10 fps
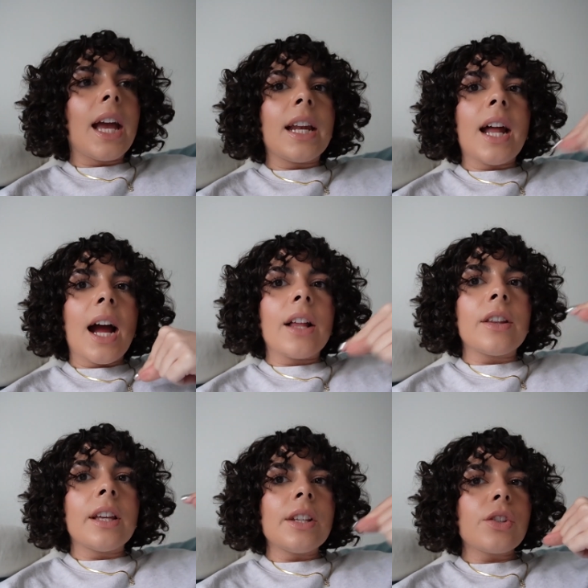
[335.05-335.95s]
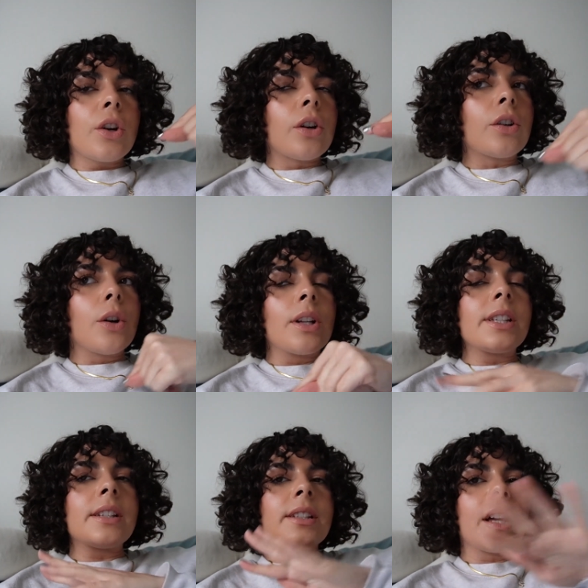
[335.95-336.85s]
And this girl
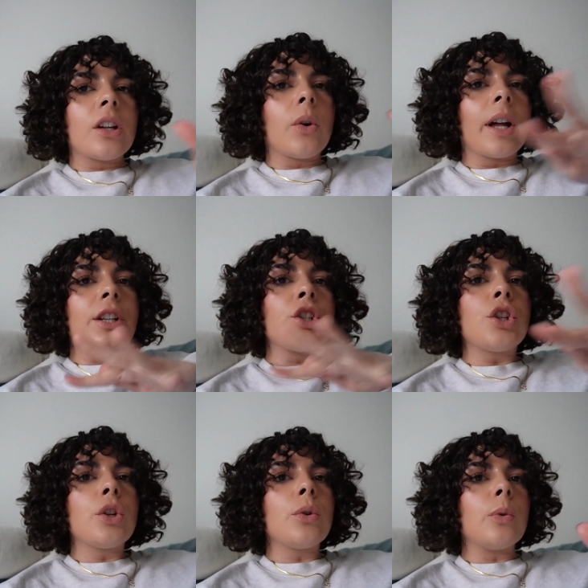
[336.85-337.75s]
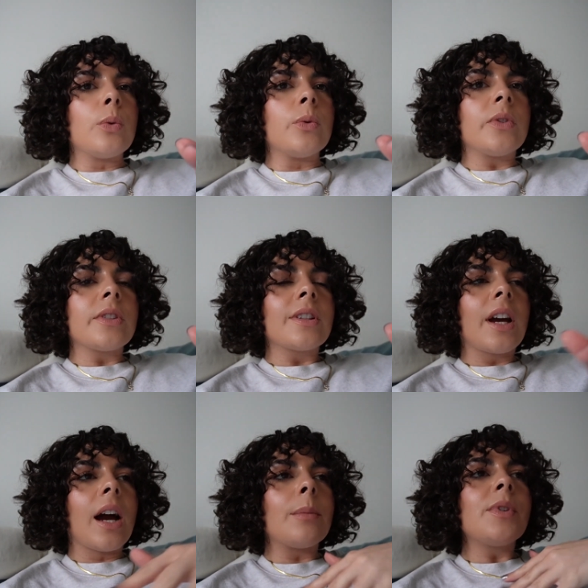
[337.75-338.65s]
does not know how to choose.
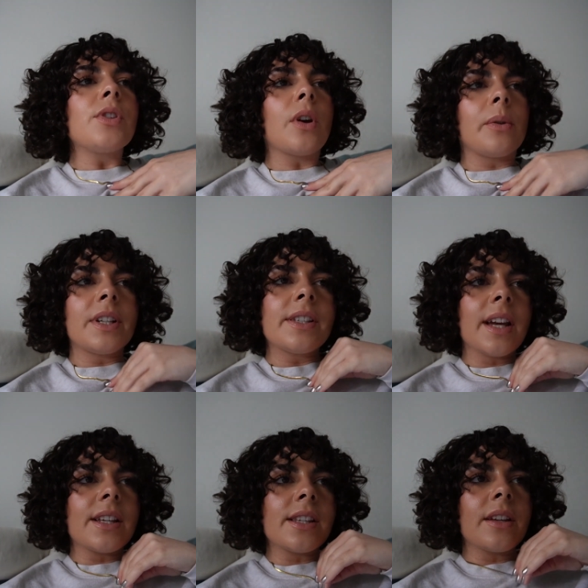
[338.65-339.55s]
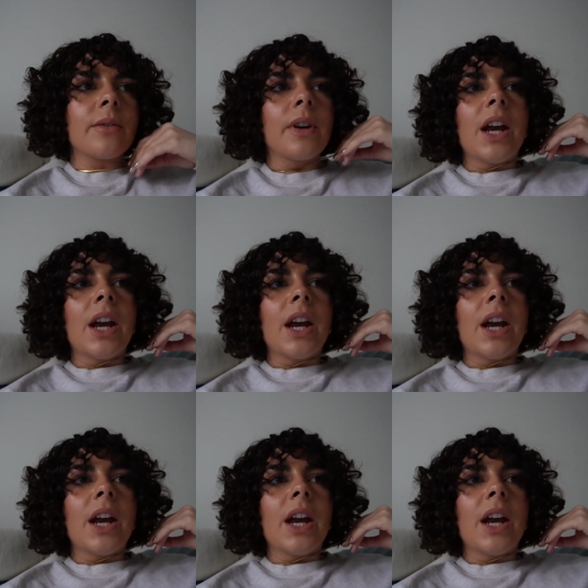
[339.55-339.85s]
I'm so indecisive.